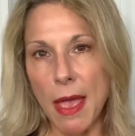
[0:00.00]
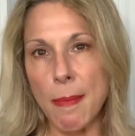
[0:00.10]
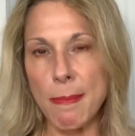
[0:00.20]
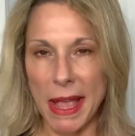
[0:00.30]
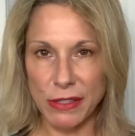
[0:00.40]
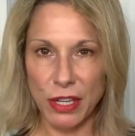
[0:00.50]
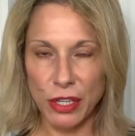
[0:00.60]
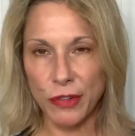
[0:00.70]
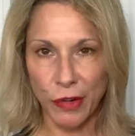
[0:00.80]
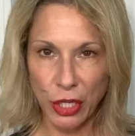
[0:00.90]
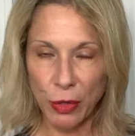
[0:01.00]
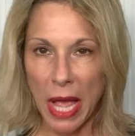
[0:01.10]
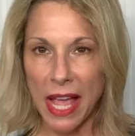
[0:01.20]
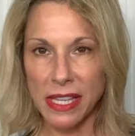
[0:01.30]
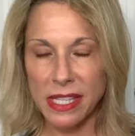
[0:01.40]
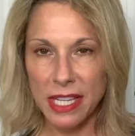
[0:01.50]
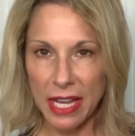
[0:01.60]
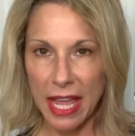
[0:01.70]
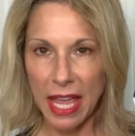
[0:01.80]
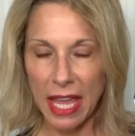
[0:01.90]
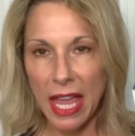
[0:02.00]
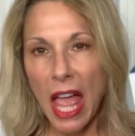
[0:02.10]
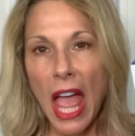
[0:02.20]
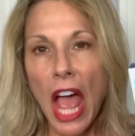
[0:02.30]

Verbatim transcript: message for you guys today.